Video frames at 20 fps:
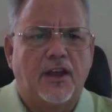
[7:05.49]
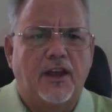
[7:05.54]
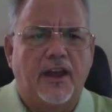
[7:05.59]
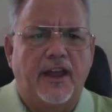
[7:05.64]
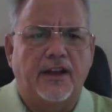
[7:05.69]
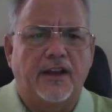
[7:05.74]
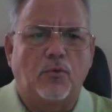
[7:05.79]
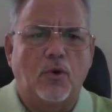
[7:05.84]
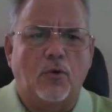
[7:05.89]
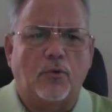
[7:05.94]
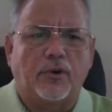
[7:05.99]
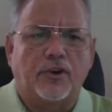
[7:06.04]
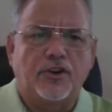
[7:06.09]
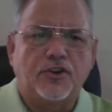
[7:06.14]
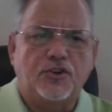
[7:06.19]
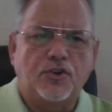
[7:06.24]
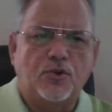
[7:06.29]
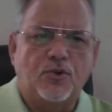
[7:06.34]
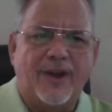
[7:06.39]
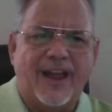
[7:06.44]
and what we're going
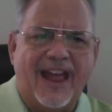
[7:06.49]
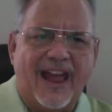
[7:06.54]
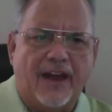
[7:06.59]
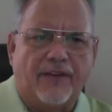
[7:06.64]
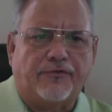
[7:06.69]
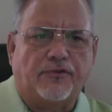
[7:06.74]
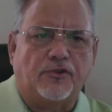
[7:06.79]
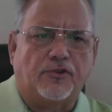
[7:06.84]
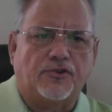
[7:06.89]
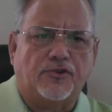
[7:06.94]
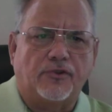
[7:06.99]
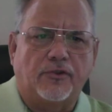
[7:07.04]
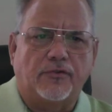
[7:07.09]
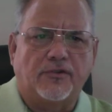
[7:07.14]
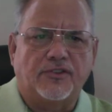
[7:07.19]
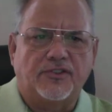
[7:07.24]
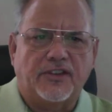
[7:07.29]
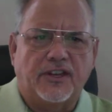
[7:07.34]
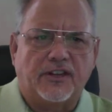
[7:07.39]
to do after service.